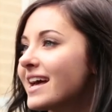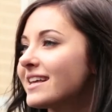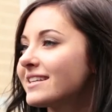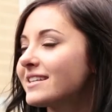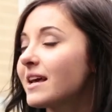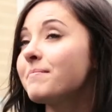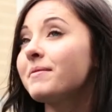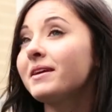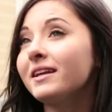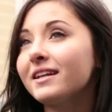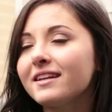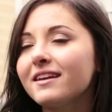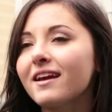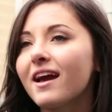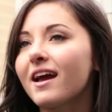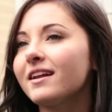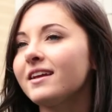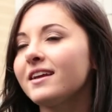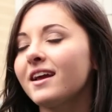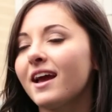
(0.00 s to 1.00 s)
yes. Right? I mean,
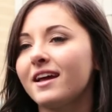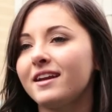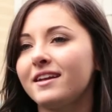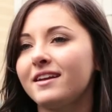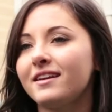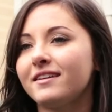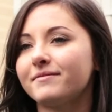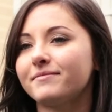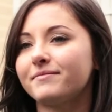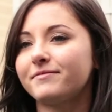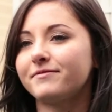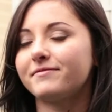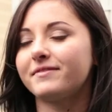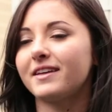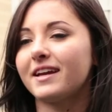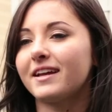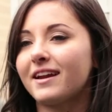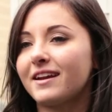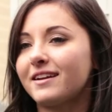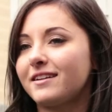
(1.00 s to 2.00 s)
okay. any any
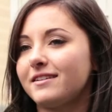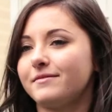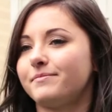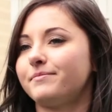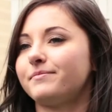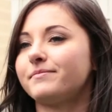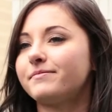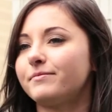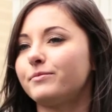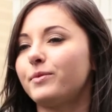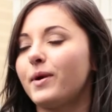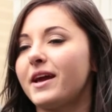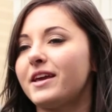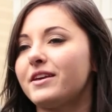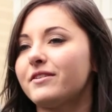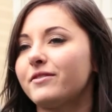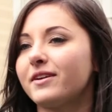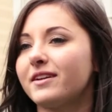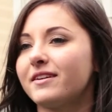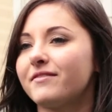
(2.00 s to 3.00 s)
thing, any
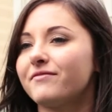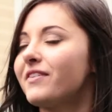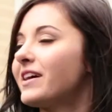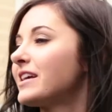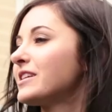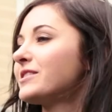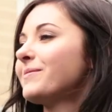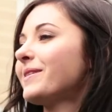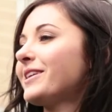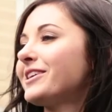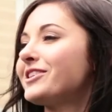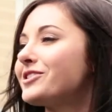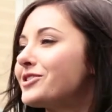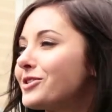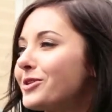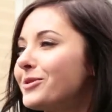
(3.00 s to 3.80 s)
way you can invest money